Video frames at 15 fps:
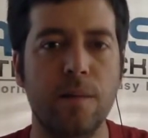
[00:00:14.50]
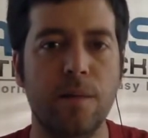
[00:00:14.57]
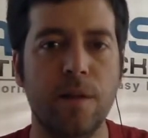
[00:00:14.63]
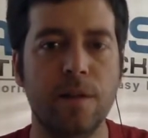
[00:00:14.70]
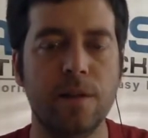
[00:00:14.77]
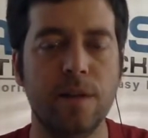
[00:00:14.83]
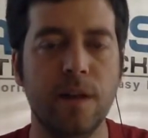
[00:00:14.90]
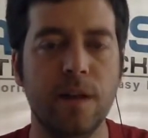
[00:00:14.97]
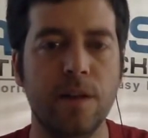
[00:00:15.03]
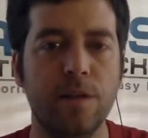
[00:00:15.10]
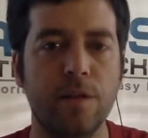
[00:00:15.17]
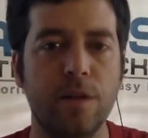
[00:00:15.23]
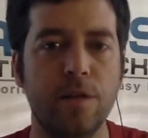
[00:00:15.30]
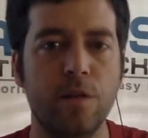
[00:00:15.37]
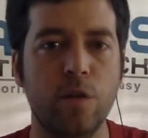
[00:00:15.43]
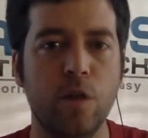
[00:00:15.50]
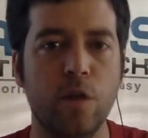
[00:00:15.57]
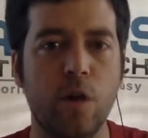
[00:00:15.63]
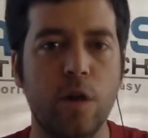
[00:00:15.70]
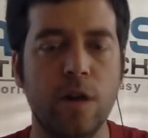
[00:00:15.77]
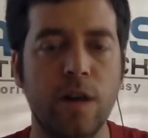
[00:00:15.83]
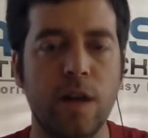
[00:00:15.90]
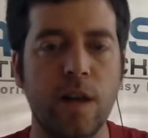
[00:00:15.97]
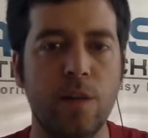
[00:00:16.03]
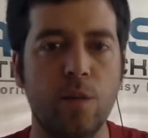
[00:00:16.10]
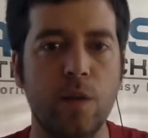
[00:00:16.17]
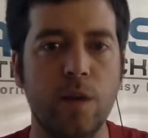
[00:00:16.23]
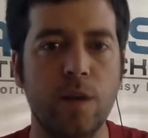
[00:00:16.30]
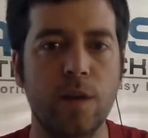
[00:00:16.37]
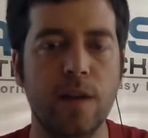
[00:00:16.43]
Thanks again. If you caught Game
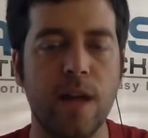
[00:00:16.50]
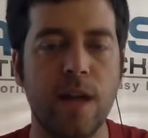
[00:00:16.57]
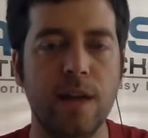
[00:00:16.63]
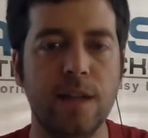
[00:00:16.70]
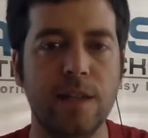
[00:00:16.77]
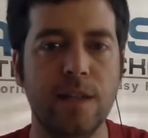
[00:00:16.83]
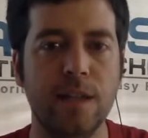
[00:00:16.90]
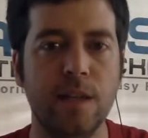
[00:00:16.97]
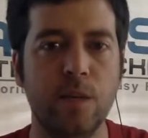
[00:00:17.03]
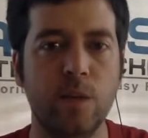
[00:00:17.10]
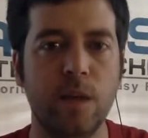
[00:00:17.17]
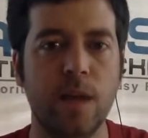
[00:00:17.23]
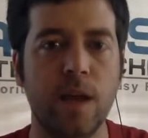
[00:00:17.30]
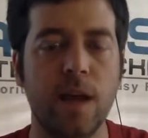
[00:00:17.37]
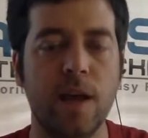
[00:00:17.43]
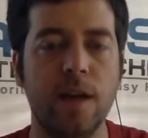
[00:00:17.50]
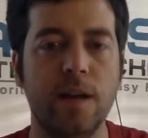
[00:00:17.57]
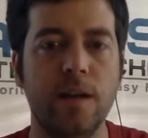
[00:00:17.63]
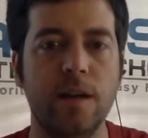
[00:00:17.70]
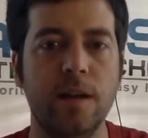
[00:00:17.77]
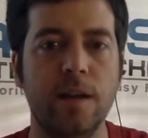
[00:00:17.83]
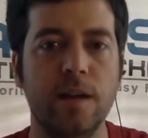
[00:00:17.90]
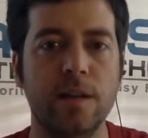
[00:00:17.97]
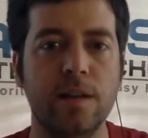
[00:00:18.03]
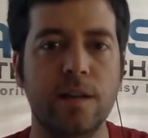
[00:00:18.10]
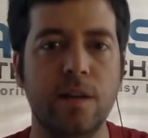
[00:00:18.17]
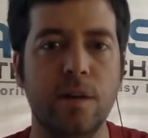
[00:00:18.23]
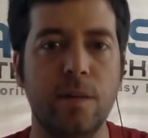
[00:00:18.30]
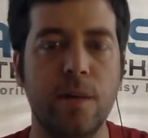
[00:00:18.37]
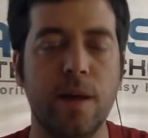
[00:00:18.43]
Week 19, we had
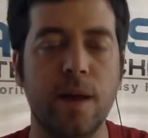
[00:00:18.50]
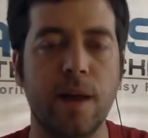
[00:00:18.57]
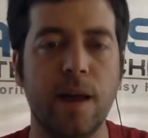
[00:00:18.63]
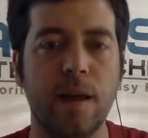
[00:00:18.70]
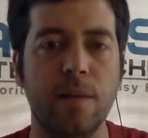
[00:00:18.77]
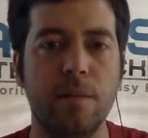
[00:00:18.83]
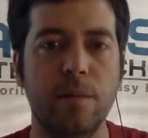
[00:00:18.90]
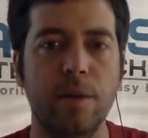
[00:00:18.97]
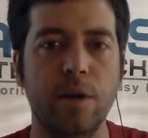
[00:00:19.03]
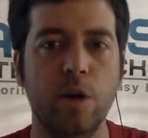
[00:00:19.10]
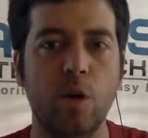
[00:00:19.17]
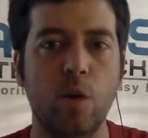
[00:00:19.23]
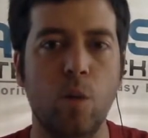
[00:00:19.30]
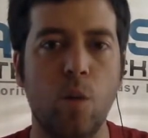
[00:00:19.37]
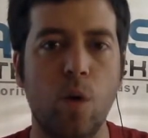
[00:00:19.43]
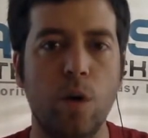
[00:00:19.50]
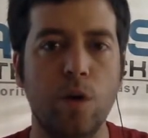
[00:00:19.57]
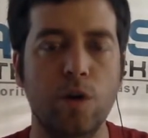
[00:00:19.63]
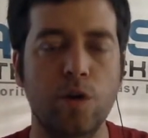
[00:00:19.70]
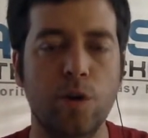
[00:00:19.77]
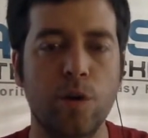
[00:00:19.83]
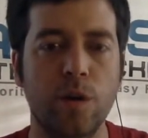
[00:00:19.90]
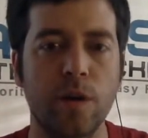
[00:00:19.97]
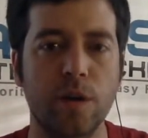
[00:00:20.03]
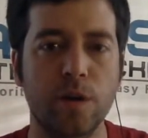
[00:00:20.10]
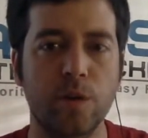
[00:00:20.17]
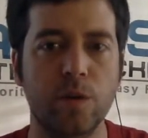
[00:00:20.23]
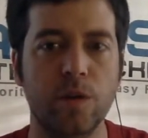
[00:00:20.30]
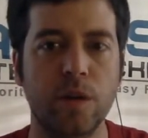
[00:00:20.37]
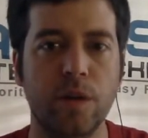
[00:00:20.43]
Sarah Meck and Big O1 join
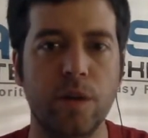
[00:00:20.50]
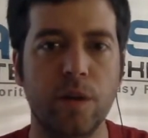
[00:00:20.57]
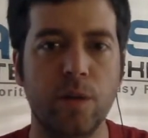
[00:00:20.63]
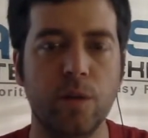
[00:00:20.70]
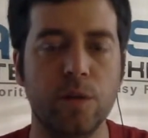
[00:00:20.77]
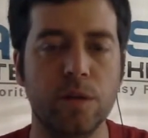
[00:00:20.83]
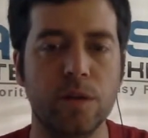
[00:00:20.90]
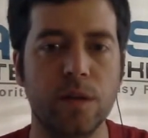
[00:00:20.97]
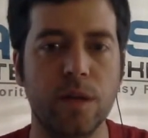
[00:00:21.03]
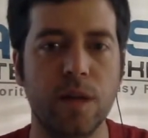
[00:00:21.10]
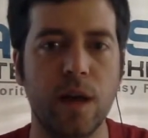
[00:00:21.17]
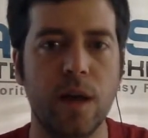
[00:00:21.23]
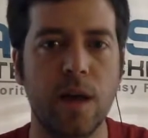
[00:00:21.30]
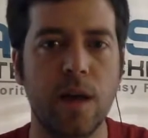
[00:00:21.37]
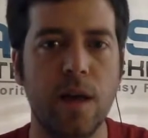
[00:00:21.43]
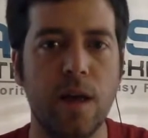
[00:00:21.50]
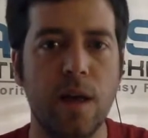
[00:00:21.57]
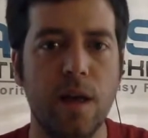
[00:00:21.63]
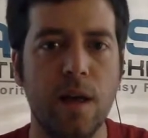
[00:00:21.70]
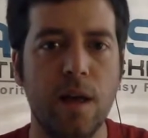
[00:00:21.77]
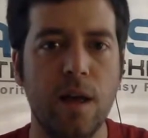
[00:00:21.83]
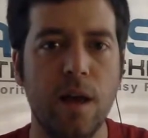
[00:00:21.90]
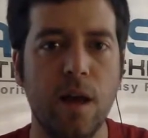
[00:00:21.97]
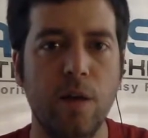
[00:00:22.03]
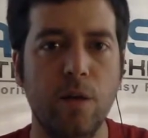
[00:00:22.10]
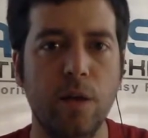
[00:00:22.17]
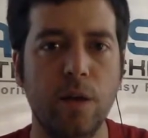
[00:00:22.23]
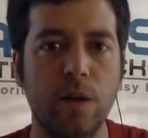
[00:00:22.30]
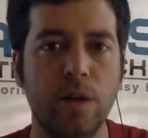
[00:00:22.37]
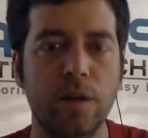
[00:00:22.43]
us, which I think was a
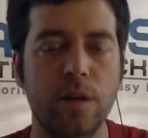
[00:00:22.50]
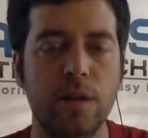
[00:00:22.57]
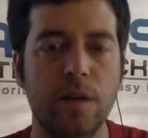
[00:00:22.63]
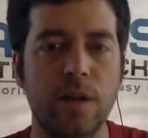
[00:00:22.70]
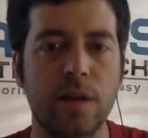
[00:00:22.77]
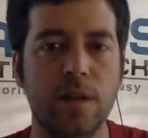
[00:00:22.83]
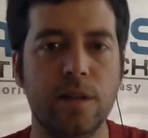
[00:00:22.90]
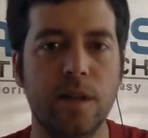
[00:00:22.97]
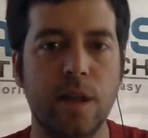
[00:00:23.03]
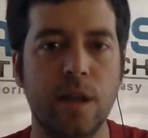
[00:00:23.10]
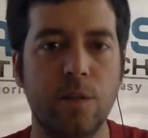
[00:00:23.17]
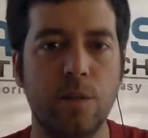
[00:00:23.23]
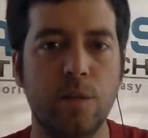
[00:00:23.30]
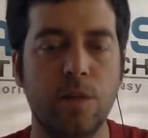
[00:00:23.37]
really good setup.